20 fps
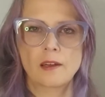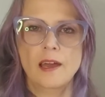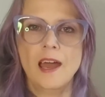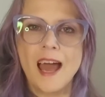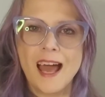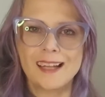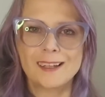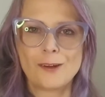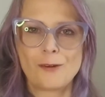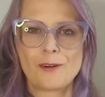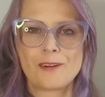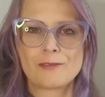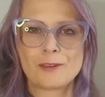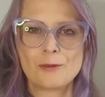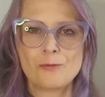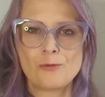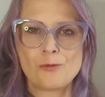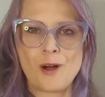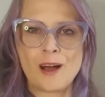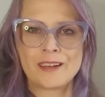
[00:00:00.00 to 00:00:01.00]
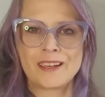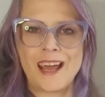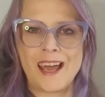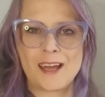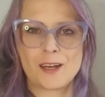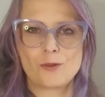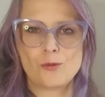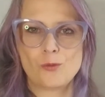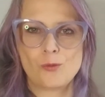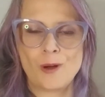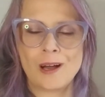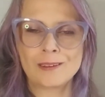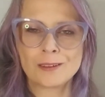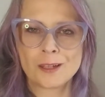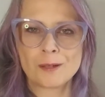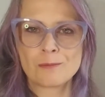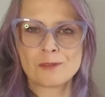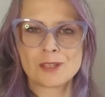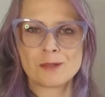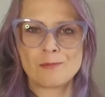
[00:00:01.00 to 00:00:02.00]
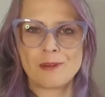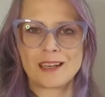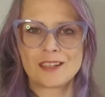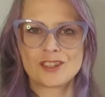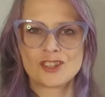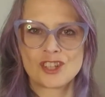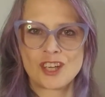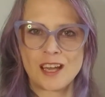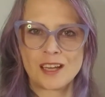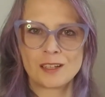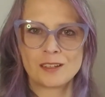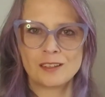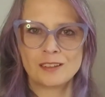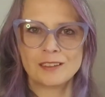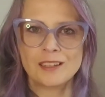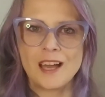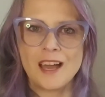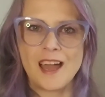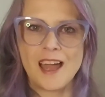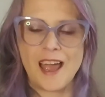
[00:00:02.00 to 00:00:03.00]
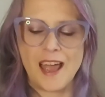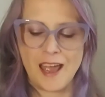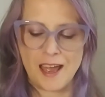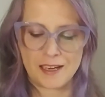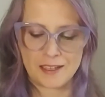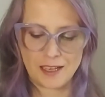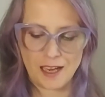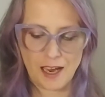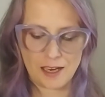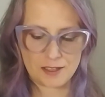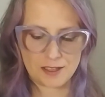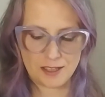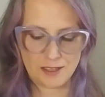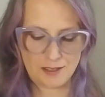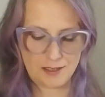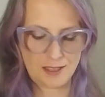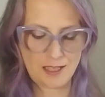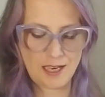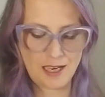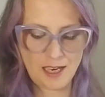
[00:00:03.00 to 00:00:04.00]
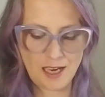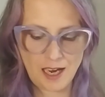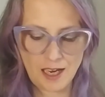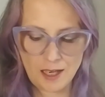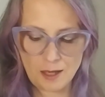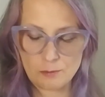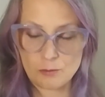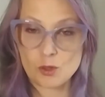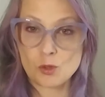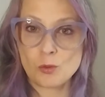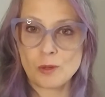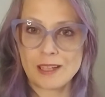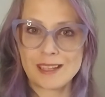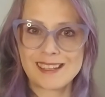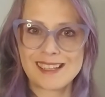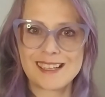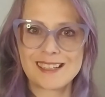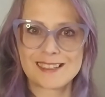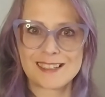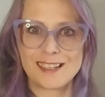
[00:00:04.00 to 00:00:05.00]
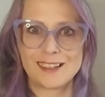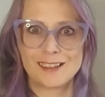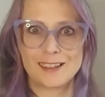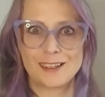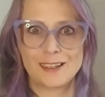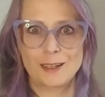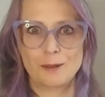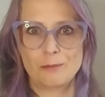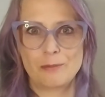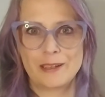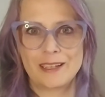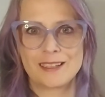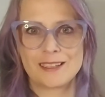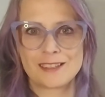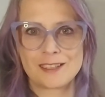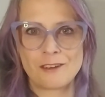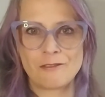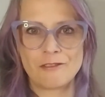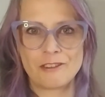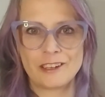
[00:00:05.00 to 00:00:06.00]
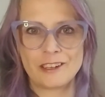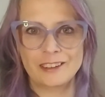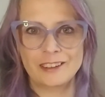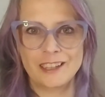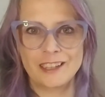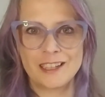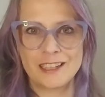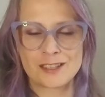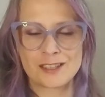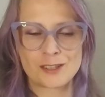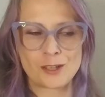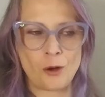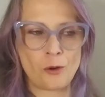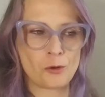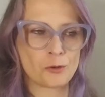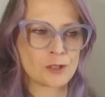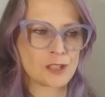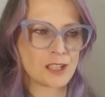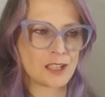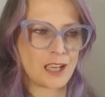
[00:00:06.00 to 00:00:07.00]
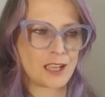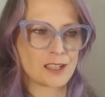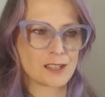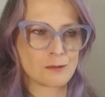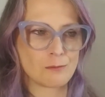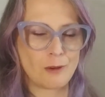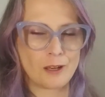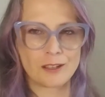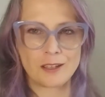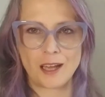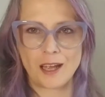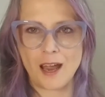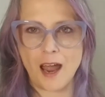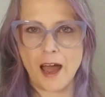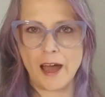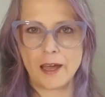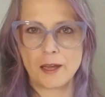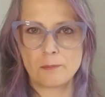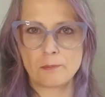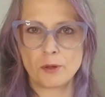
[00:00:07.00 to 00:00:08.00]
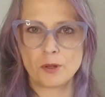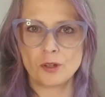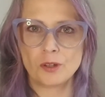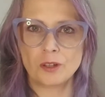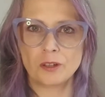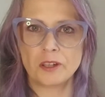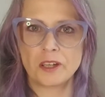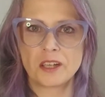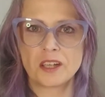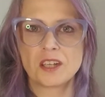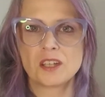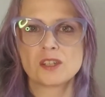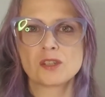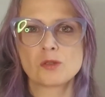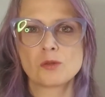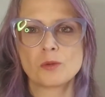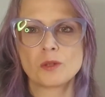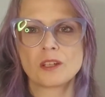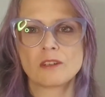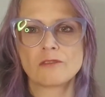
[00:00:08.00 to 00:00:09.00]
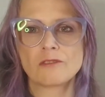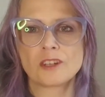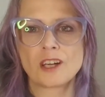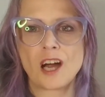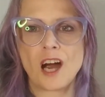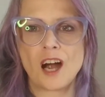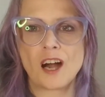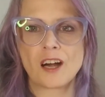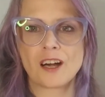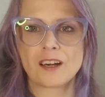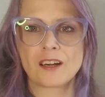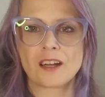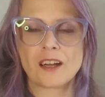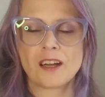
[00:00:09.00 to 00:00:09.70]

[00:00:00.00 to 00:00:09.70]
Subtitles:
Hello everyone and welcome to my channel, and today I am doing things a little bit differently. So today is Monday. I pull an intuitive card